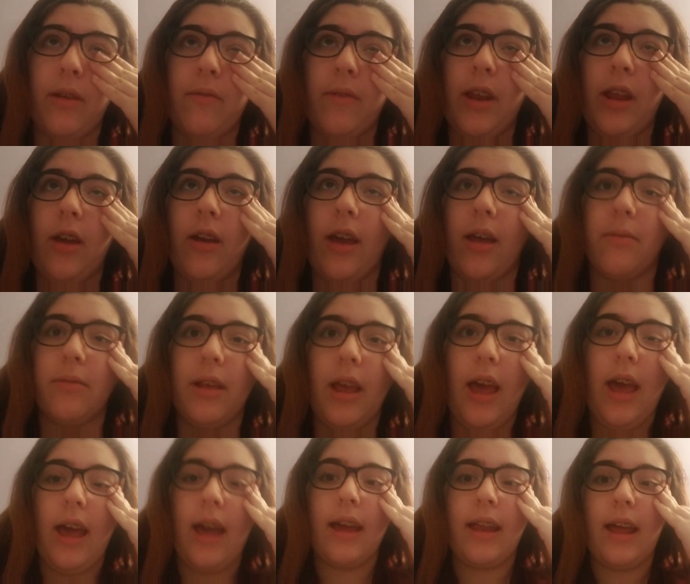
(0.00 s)
was playing video games.
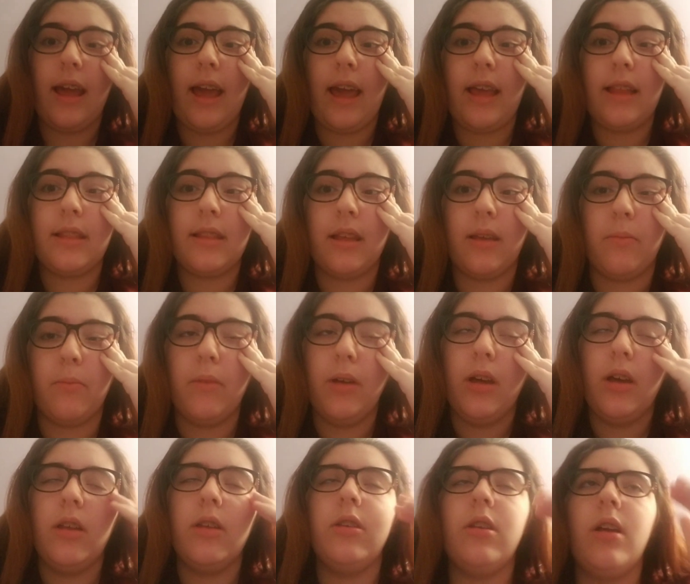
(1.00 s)
And I ate
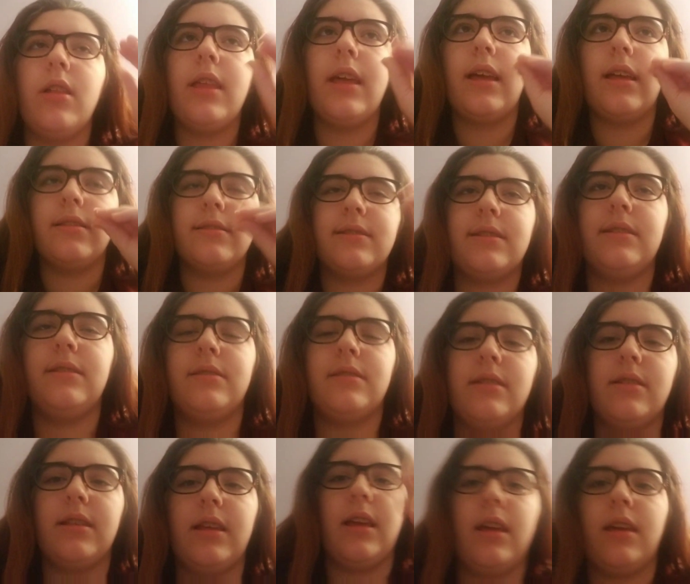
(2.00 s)
them, not like
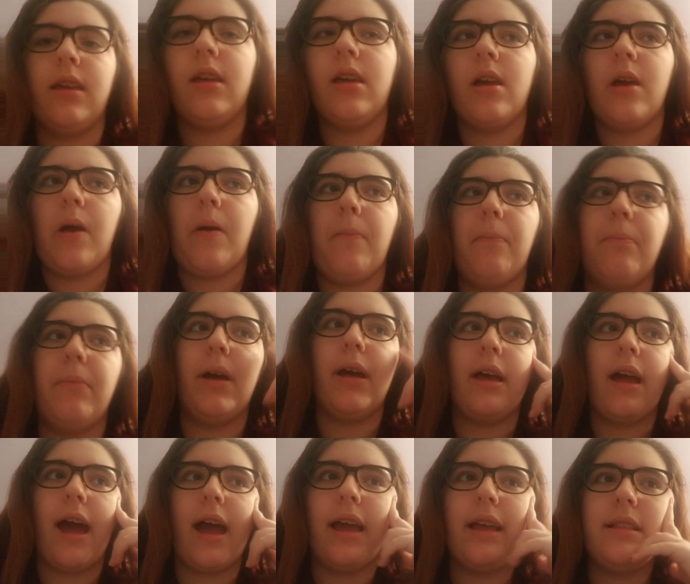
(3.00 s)
consistently,
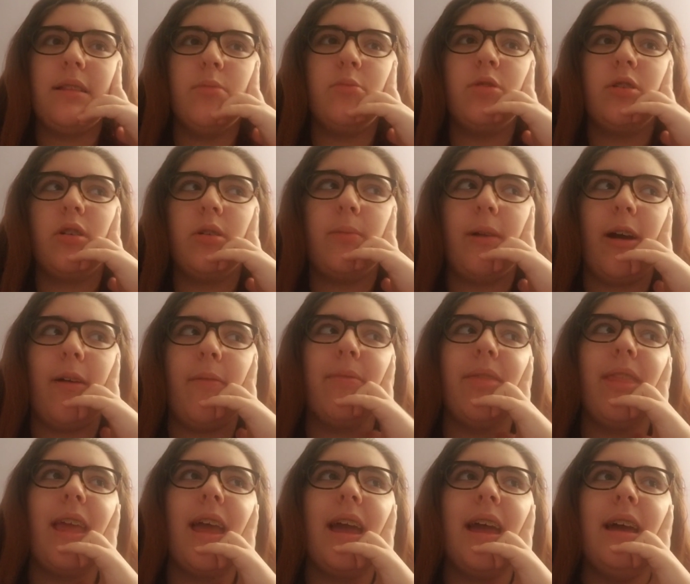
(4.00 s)
but I ate them till
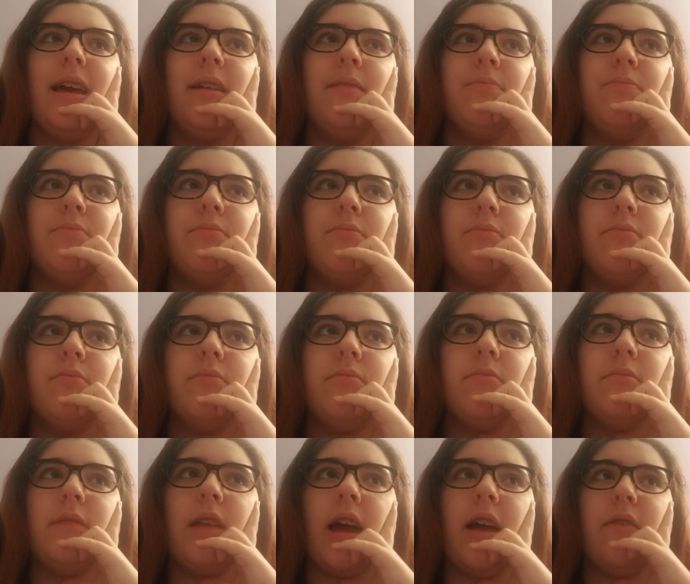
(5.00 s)
about
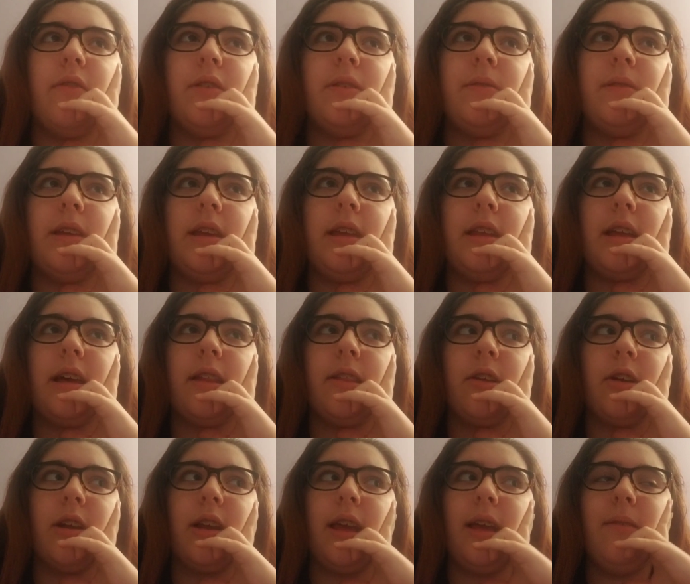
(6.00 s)
9.15,
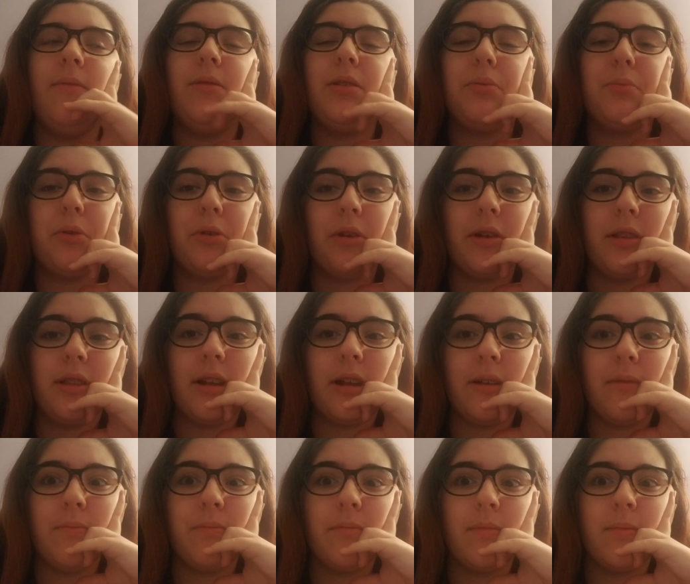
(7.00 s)
9.30, somewhere around
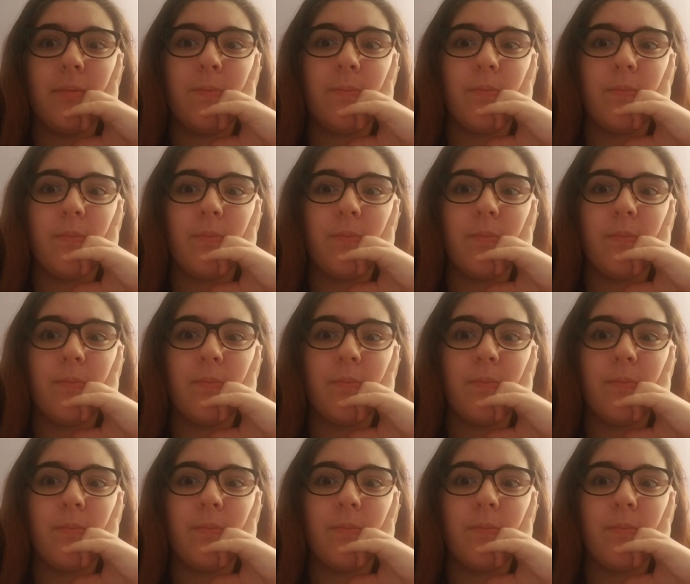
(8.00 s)
there.